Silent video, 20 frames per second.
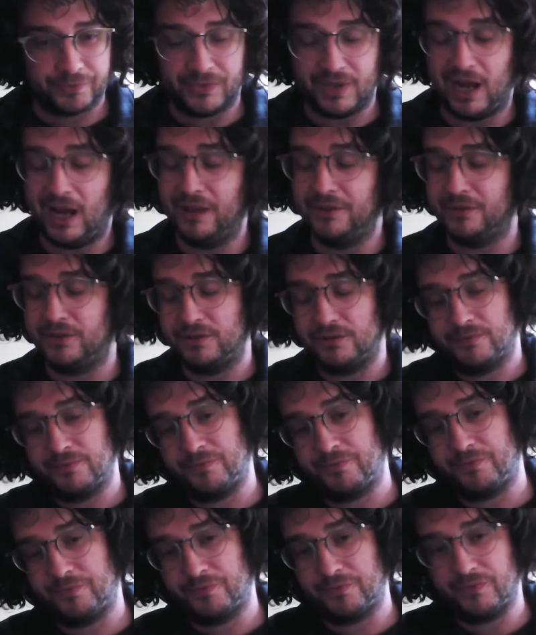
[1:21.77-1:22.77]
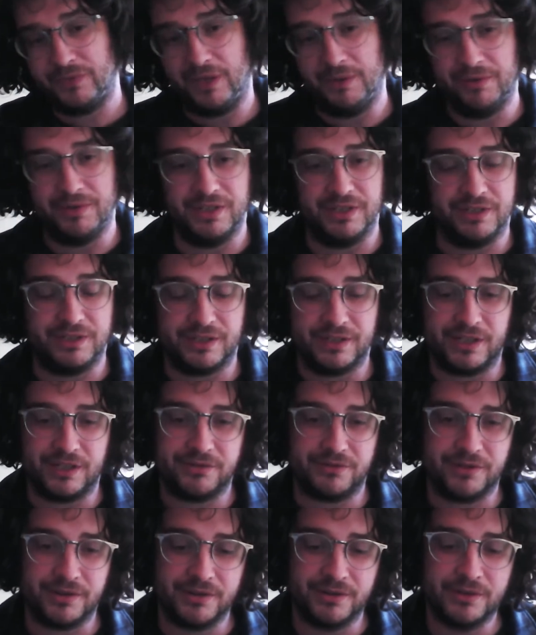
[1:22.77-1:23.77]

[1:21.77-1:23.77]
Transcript: and images, etc.